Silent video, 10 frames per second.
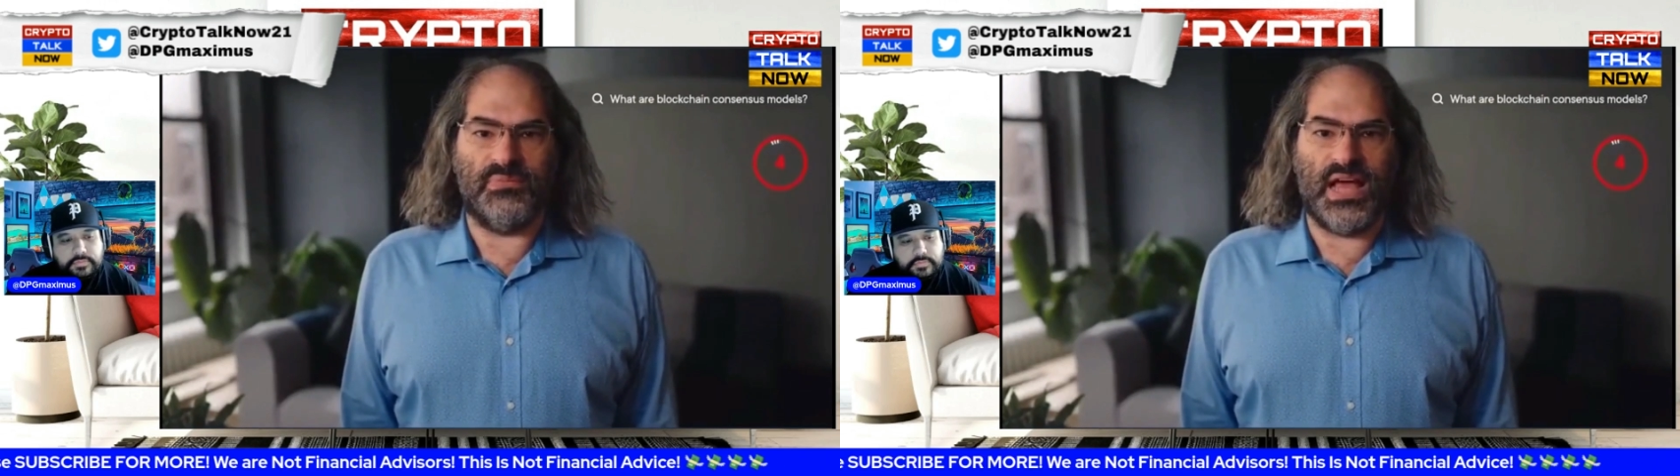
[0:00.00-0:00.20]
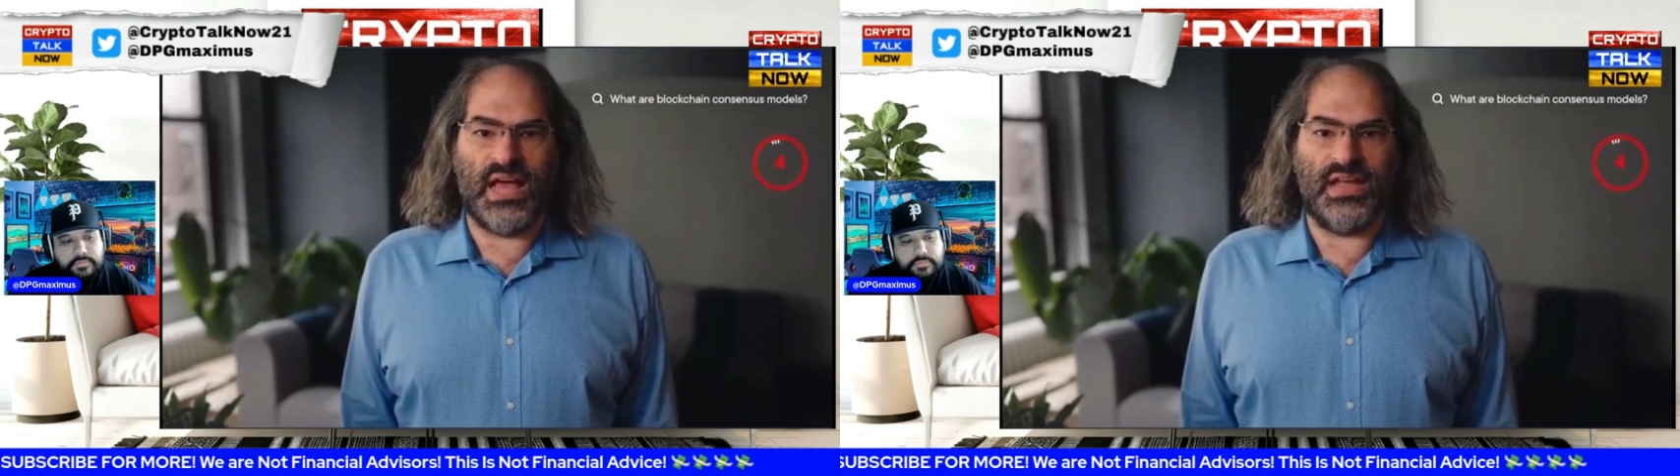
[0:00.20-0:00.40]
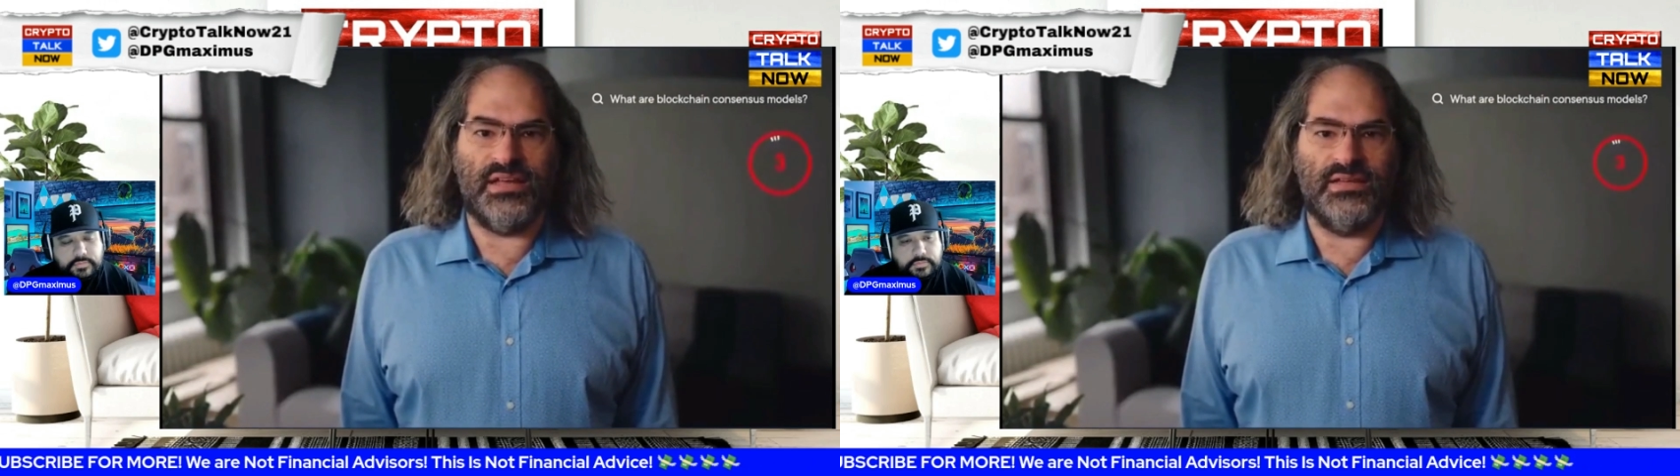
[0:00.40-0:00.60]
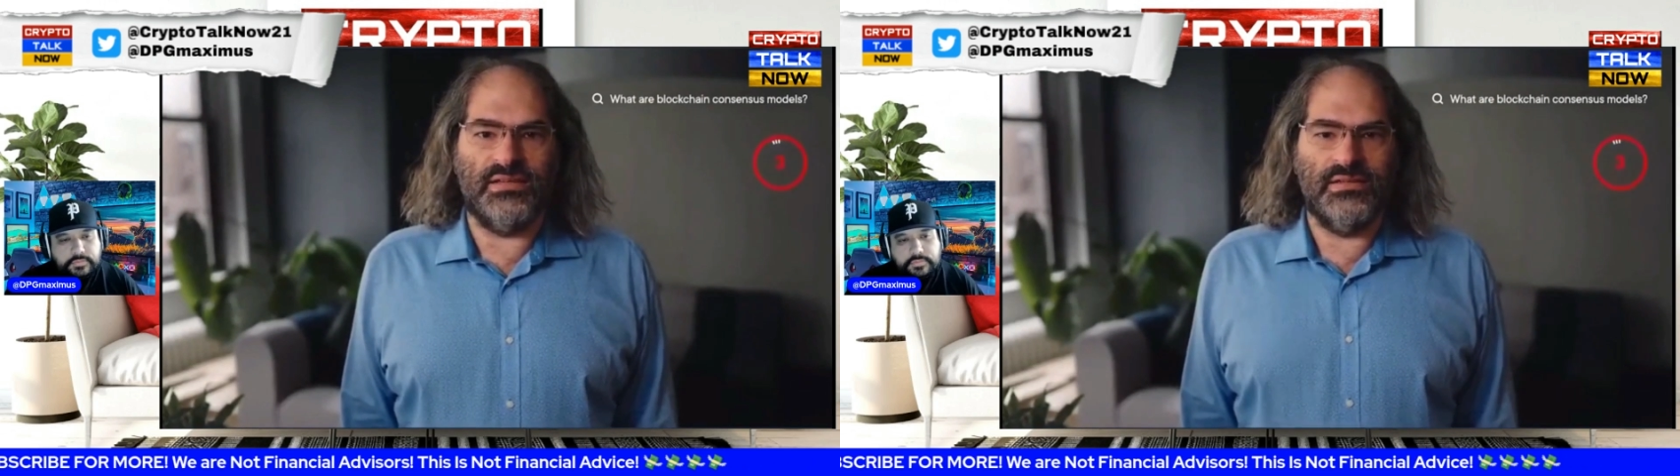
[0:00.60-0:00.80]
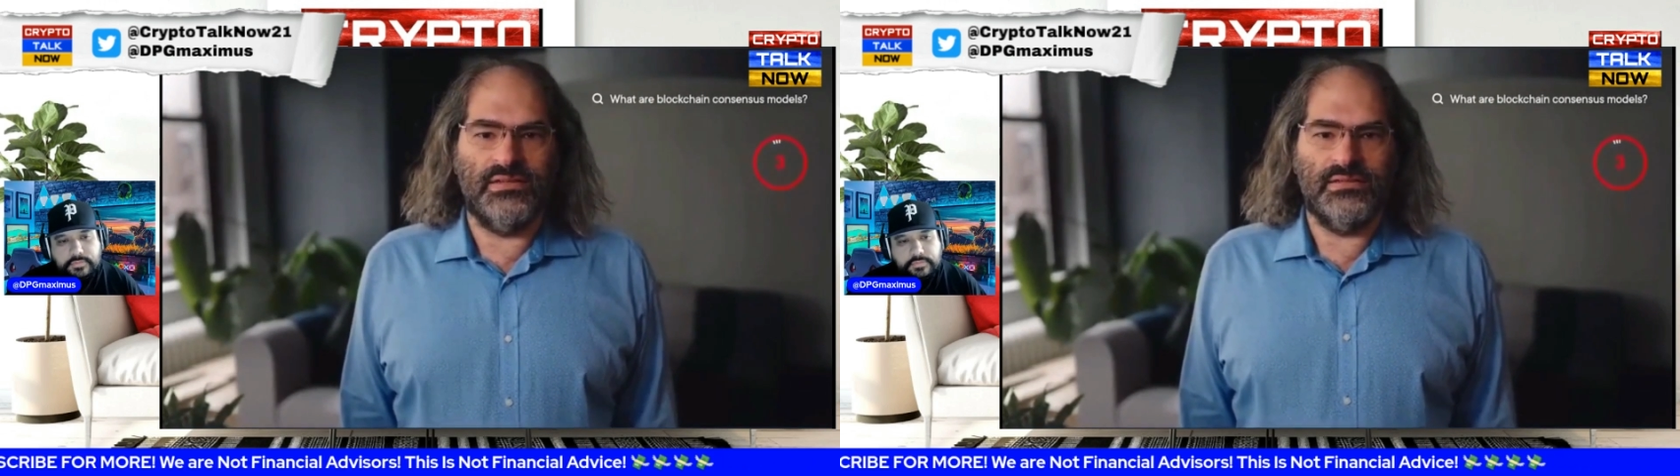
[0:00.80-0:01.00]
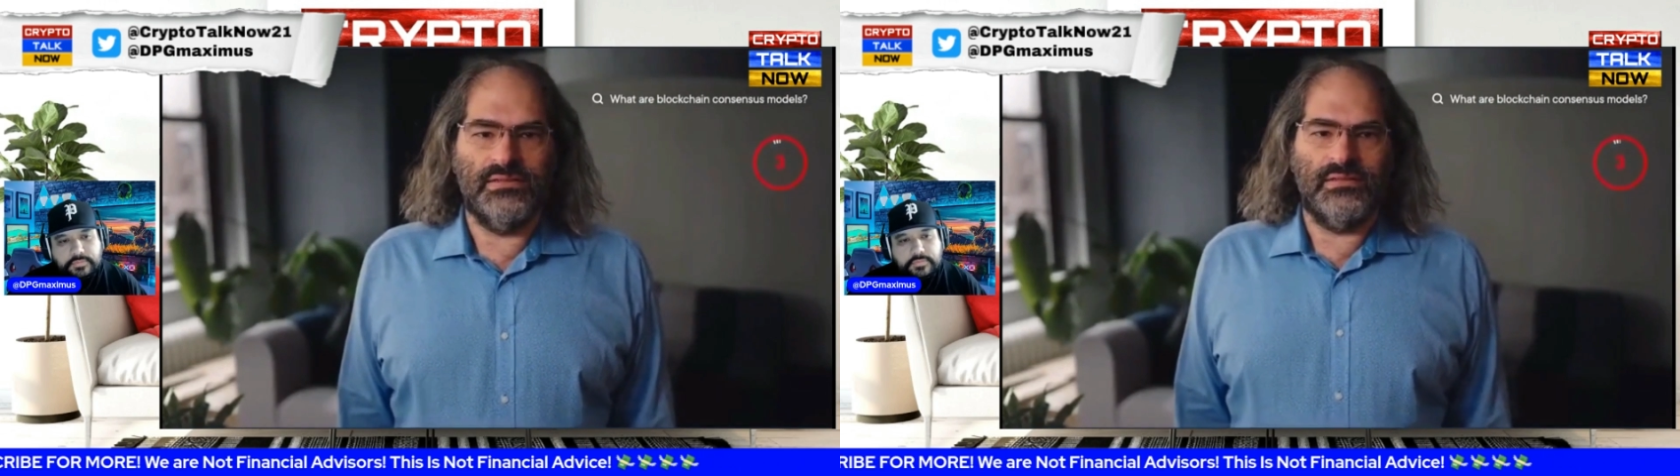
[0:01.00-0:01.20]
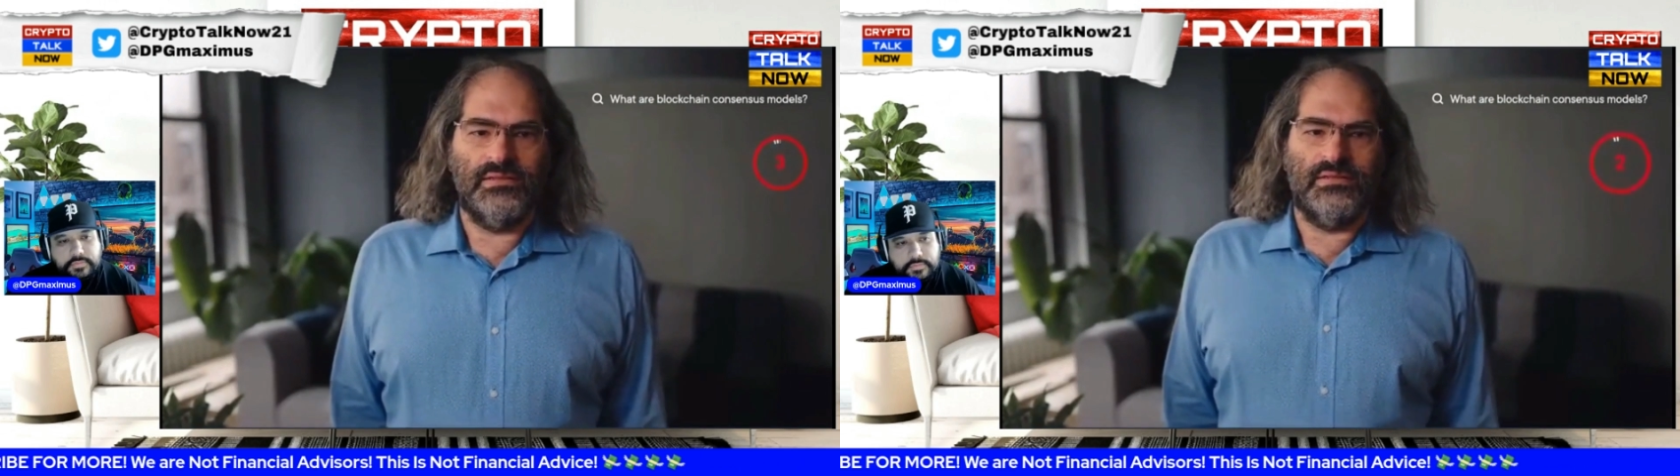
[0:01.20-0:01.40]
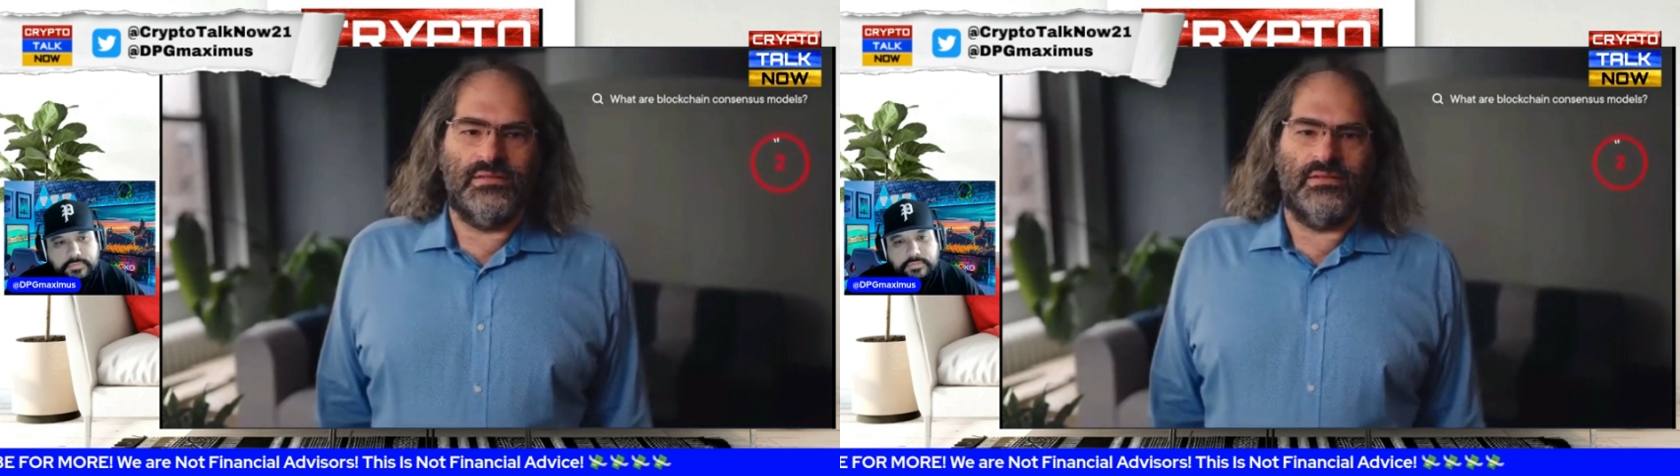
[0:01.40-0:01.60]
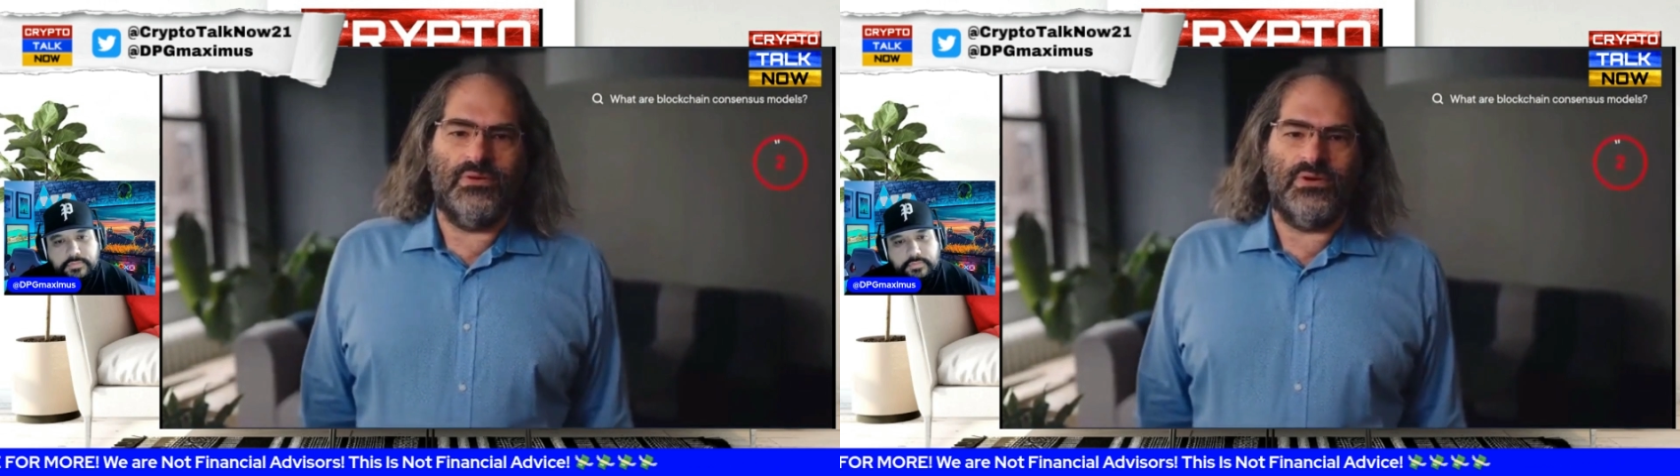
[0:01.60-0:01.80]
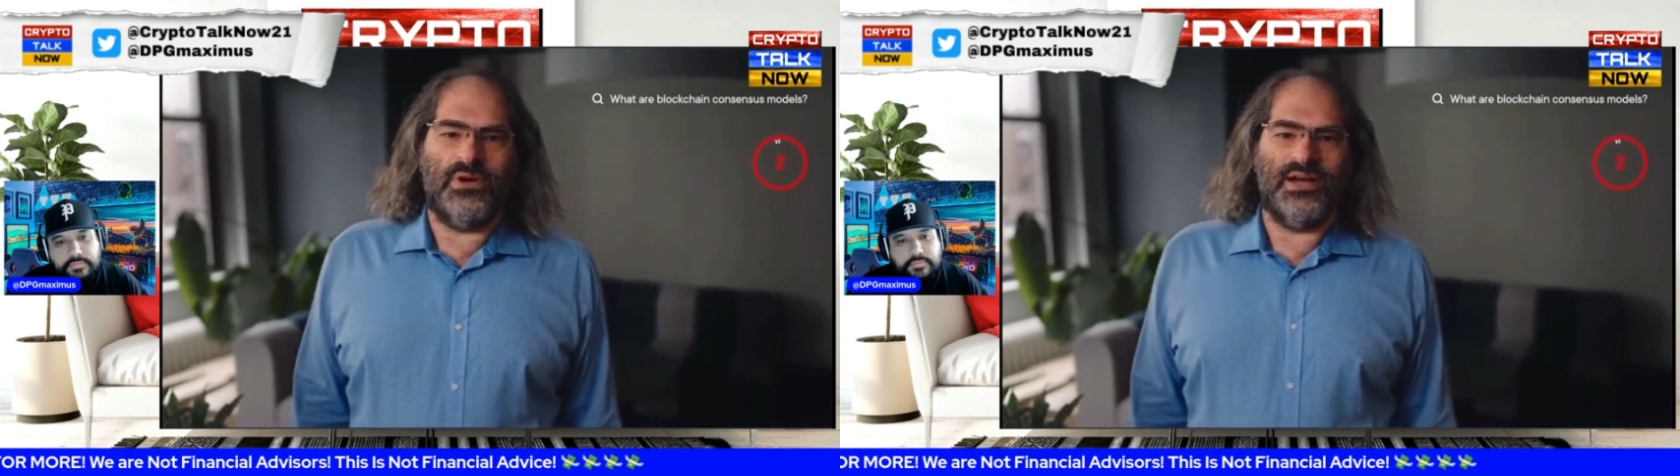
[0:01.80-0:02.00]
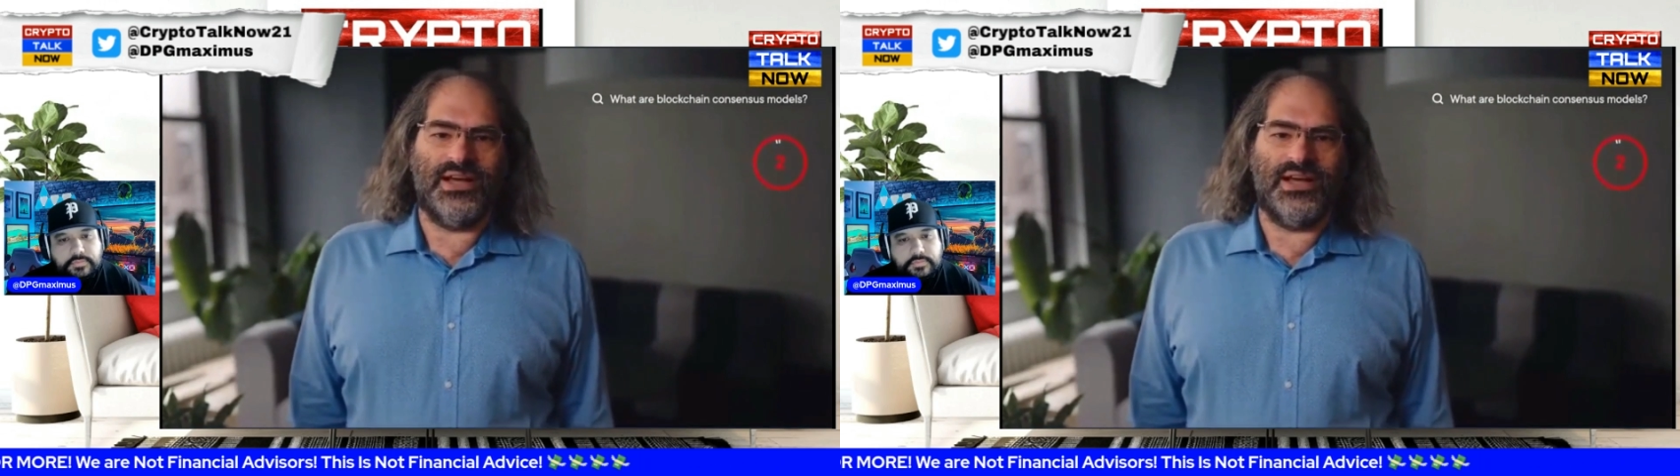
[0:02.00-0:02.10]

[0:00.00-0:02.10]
be high.